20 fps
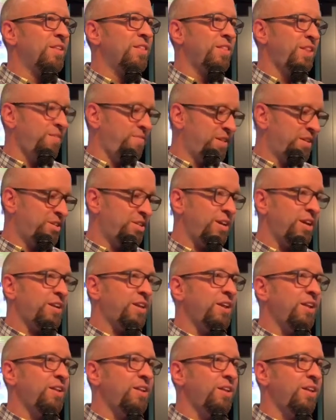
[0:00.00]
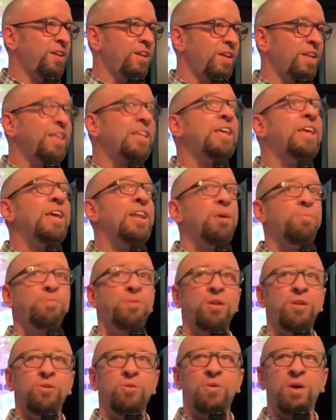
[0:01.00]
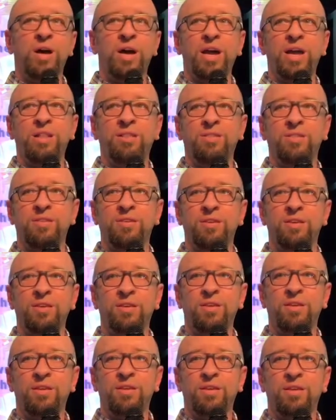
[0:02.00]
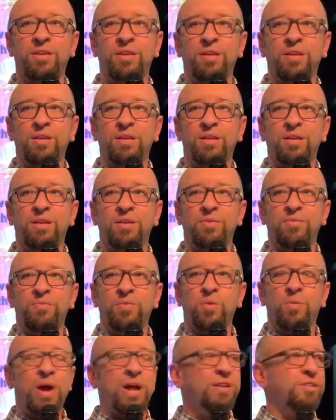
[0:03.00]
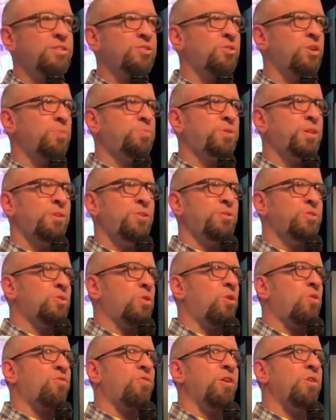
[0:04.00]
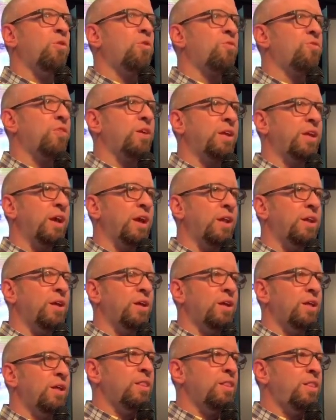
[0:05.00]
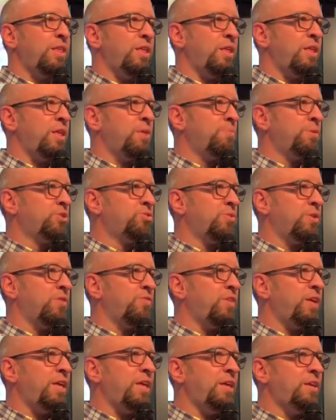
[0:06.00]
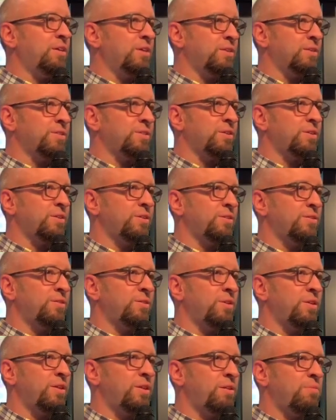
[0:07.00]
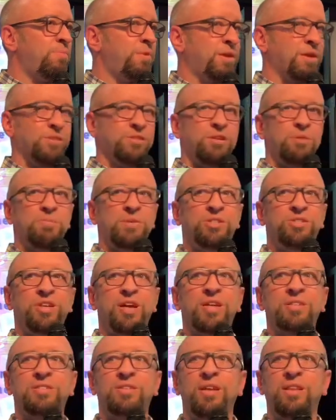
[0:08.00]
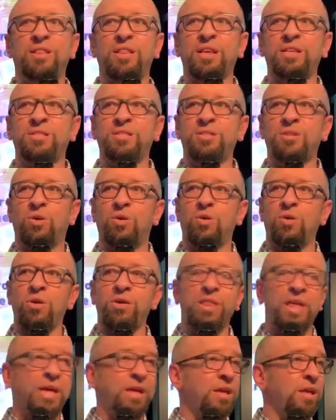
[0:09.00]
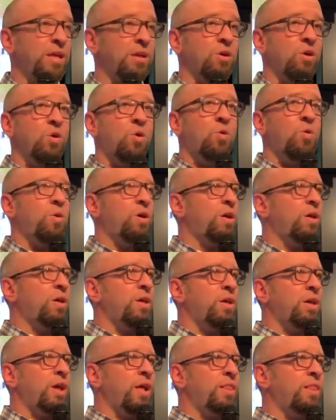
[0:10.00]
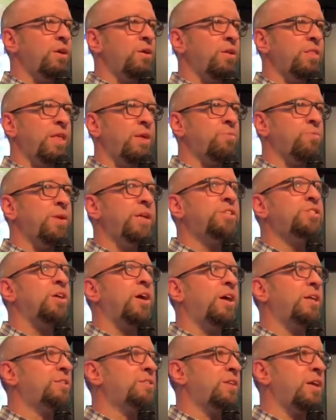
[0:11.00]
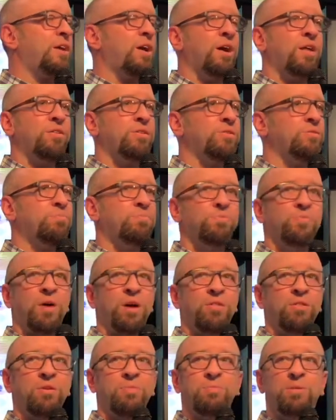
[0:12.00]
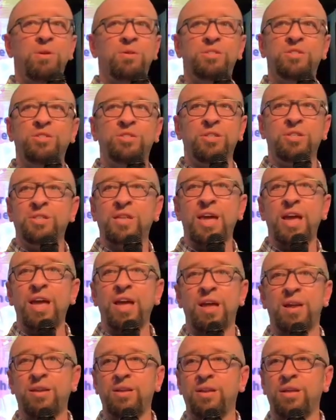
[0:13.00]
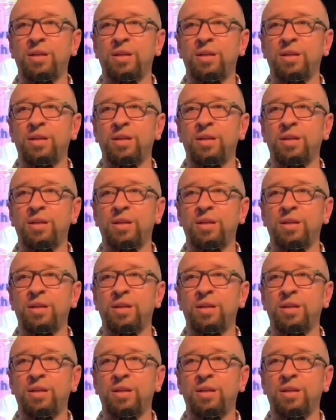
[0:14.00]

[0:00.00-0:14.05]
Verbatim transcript: leave the chicken, get up to new heights. Why does scripture use over and over again the imagery of eagles? Because they're majestic, they soar, they can go and they reach heights that other, other birds just can't.